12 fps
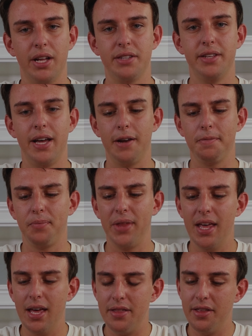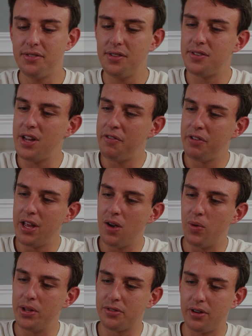That's that. This is definitely a
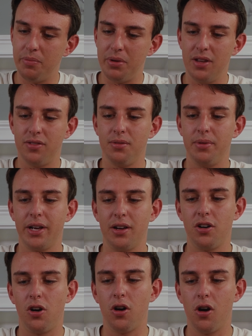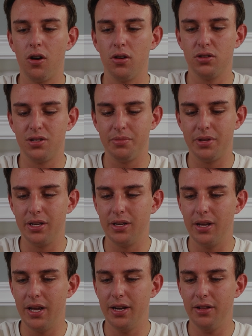windscreen piece from like a car or
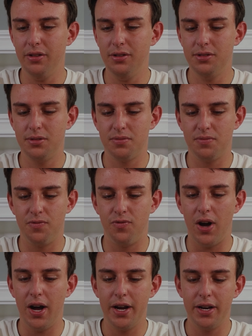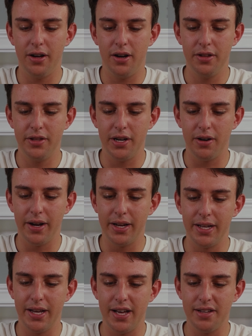something, and it looks fine on there, I
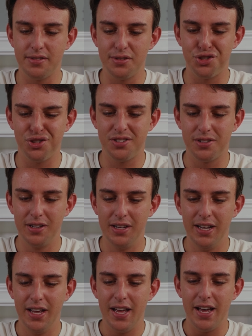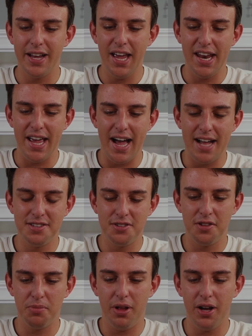guess. It's just, again, it adds
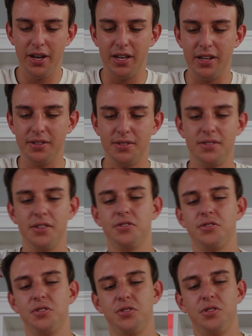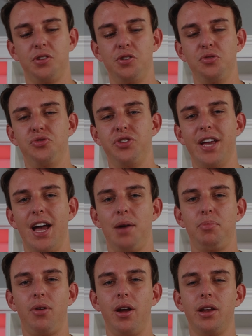to the blockiness. There's just a huge
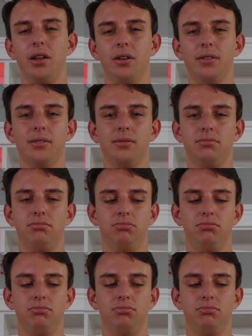gap right here.